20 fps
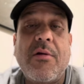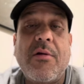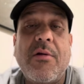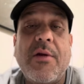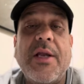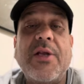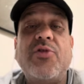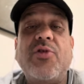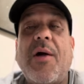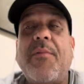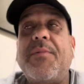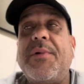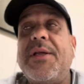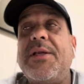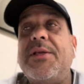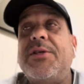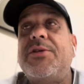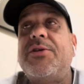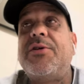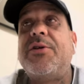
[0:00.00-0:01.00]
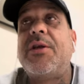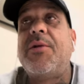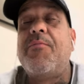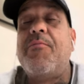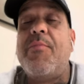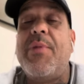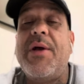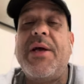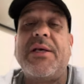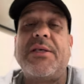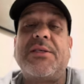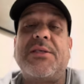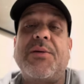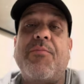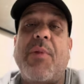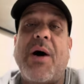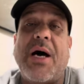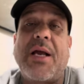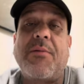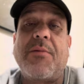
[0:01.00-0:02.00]
They dropped into an abyss, a
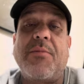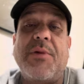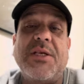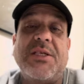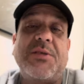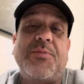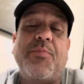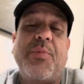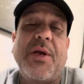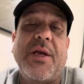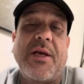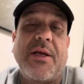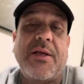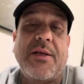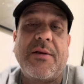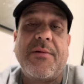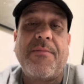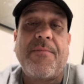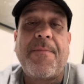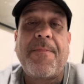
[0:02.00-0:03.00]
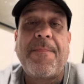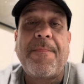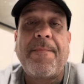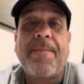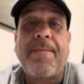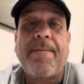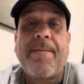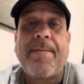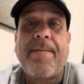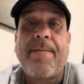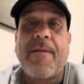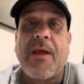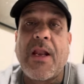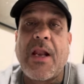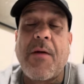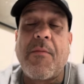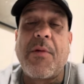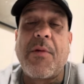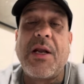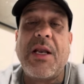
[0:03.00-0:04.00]
bottomless pit.
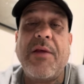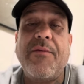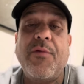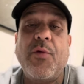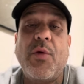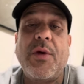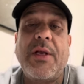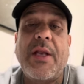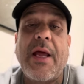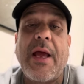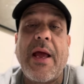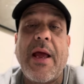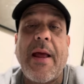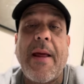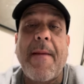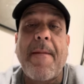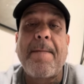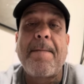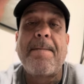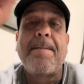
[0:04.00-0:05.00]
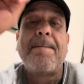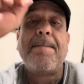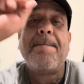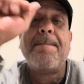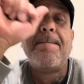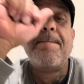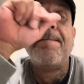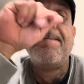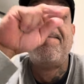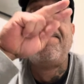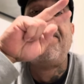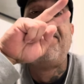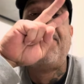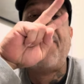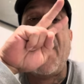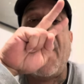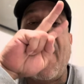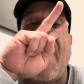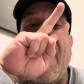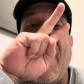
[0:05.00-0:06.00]
And I'm going to leave you with that.
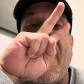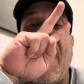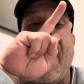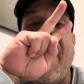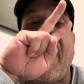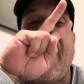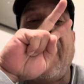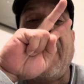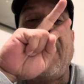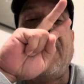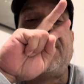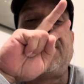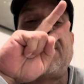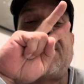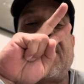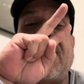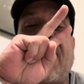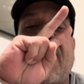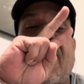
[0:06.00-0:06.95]
Peace!